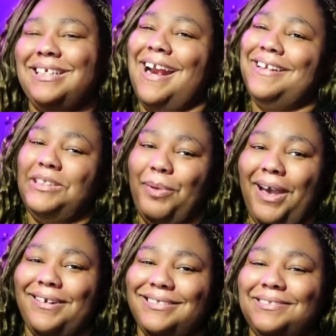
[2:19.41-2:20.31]
All right, to be
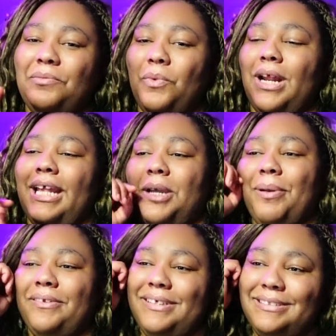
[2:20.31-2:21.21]
honest, what I like
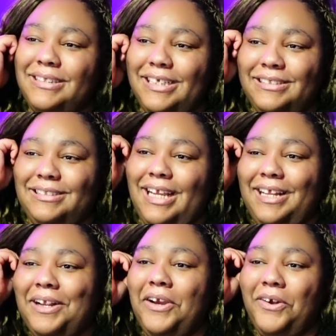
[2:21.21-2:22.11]
about this is
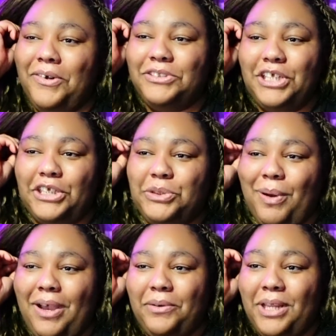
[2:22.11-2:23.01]
that her
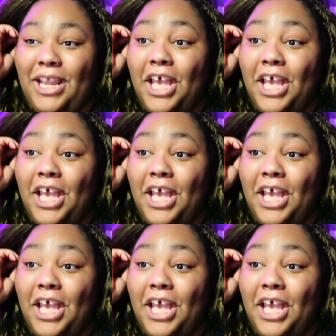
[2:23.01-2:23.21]
sexuality